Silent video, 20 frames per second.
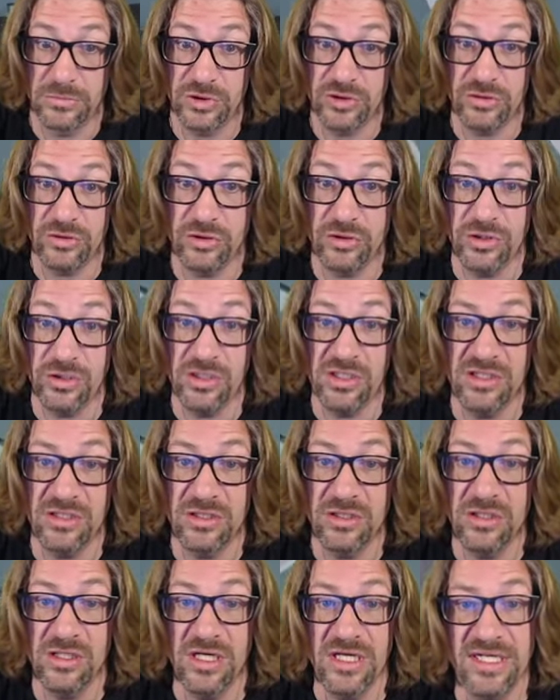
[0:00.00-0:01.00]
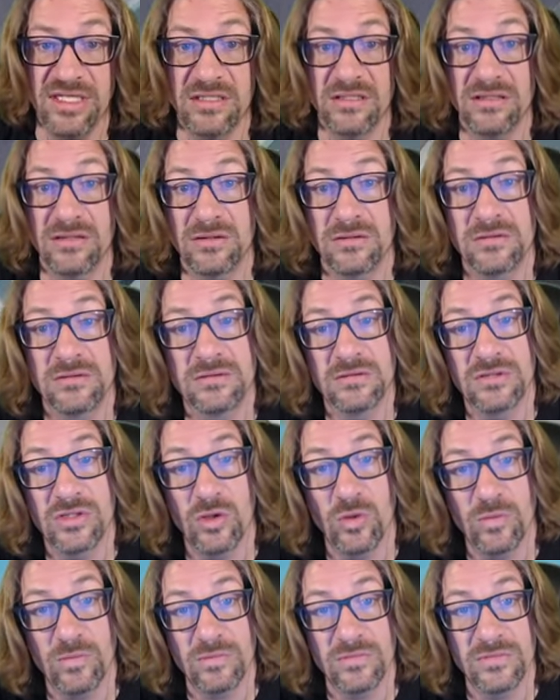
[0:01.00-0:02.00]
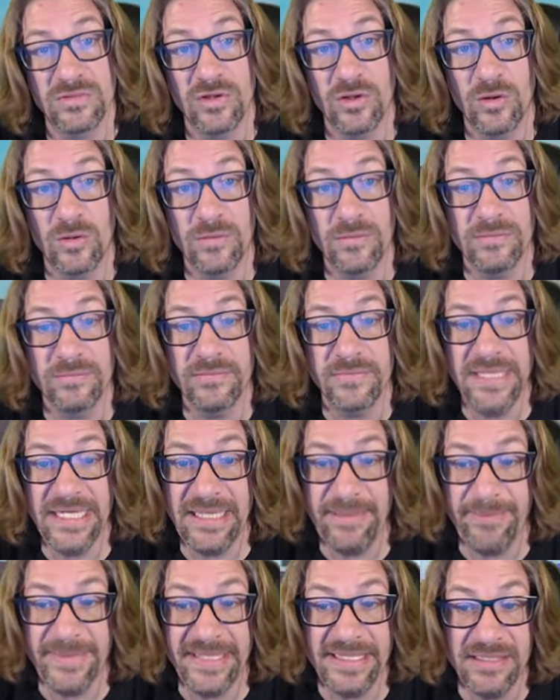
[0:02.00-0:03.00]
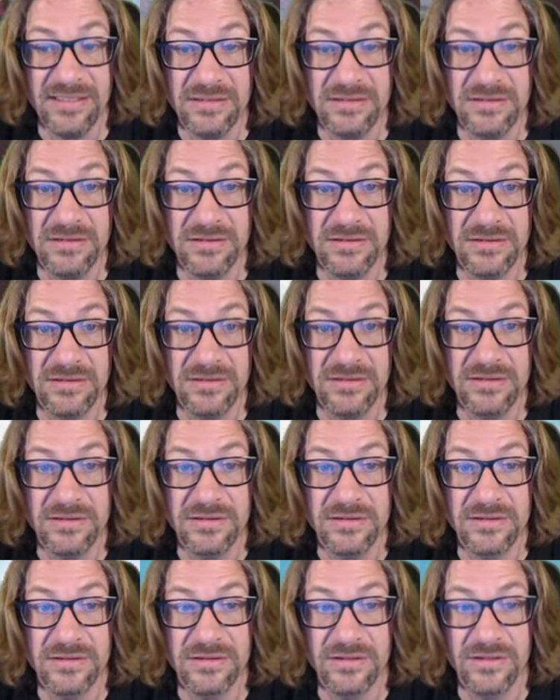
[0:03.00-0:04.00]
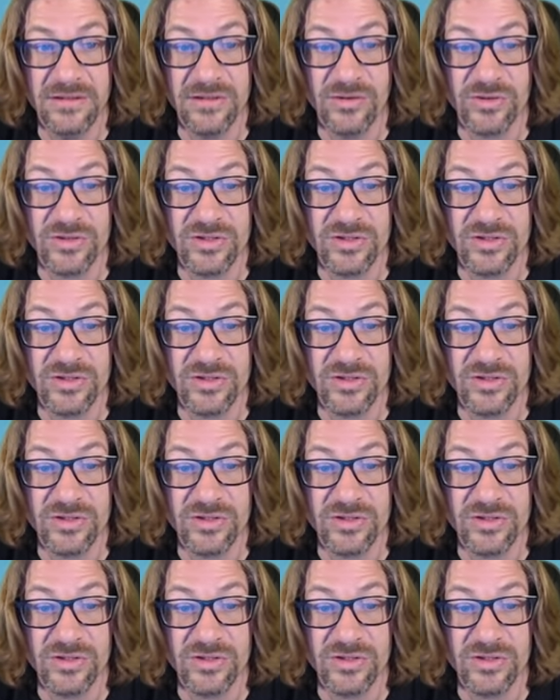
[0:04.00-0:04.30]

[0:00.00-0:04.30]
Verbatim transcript: you good? You good? Don't don't hit me. You'll